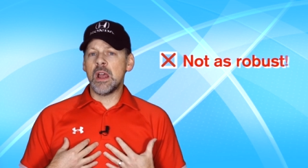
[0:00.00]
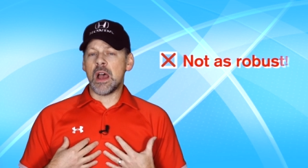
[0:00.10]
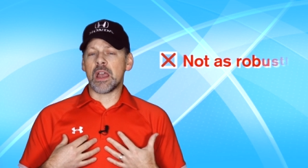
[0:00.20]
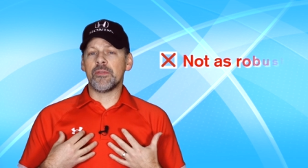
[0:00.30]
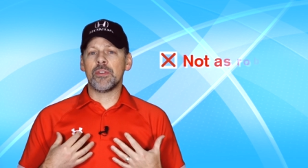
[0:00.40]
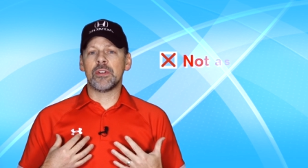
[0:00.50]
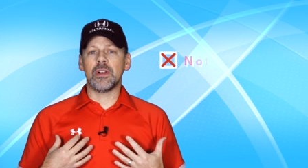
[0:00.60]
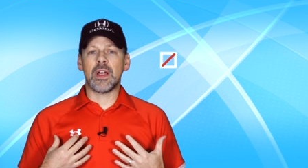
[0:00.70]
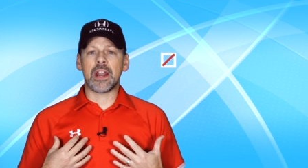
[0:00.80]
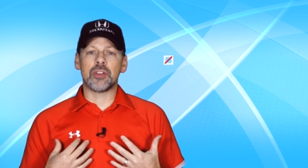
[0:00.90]
I've heard a
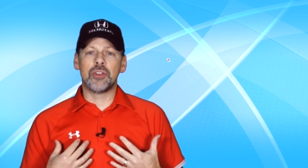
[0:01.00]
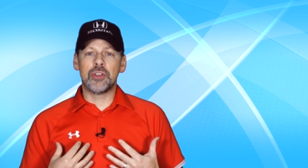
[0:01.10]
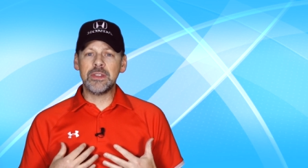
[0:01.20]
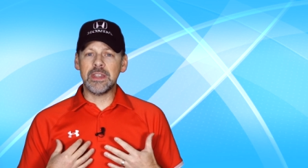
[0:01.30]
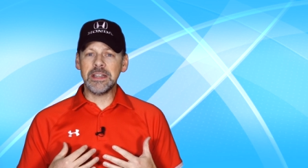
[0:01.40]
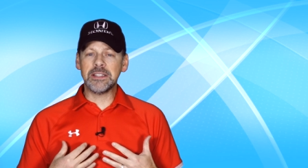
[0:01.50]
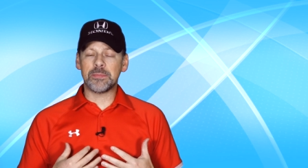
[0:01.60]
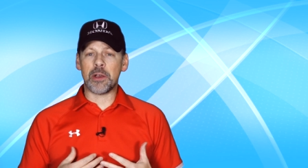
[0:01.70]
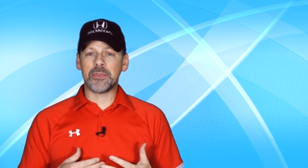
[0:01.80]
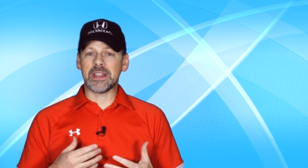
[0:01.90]
lot of good things
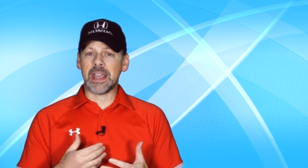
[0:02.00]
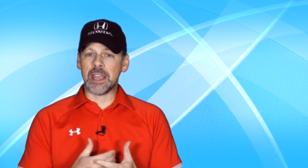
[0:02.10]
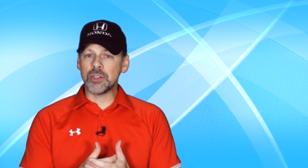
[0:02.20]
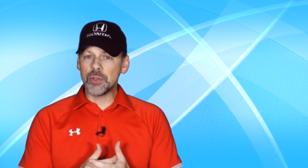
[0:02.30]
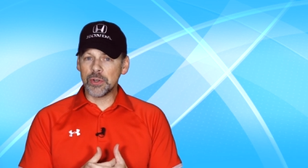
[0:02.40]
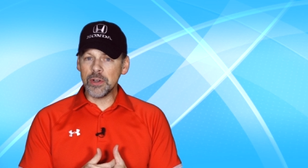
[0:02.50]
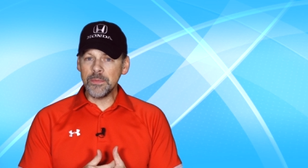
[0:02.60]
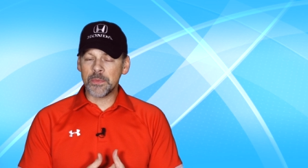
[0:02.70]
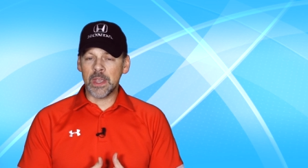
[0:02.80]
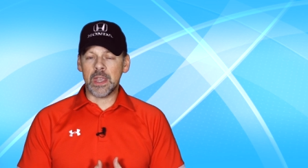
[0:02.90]
about the K-Tuner